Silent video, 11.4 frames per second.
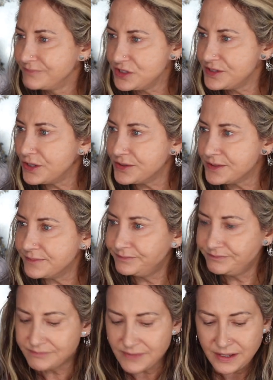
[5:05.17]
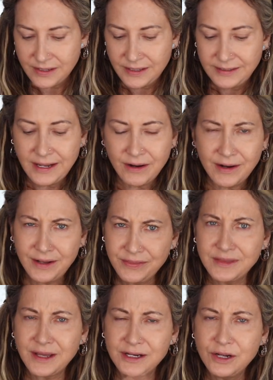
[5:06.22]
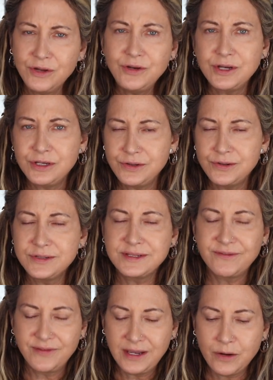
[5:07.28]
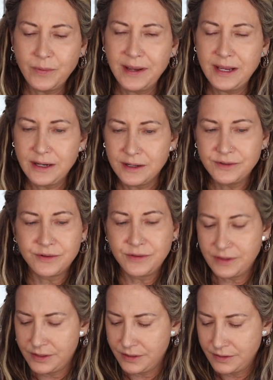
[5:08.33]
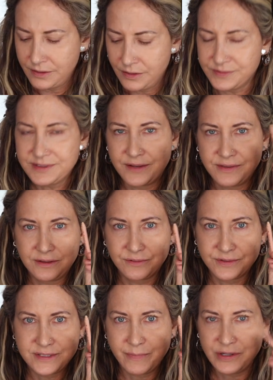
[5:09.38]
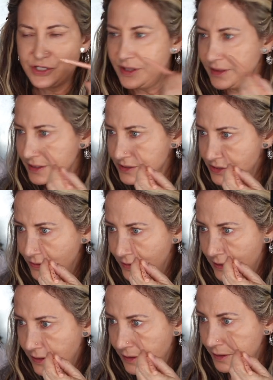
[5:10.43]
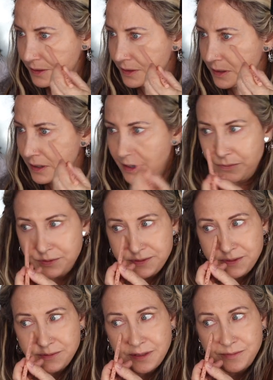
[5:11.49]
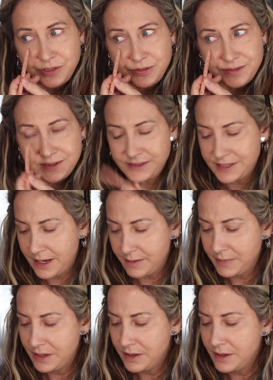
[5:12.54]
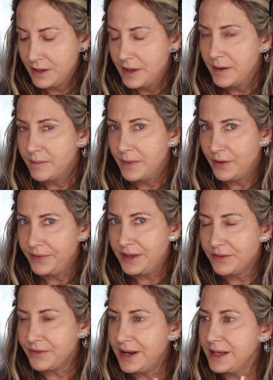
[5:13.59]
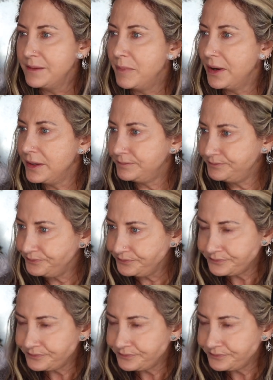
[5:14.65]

Just awesome. Now, I know you can use the Fake Awake under the, oh, it's got the little spongy thing too that I will sometimes use to dab on the other end. But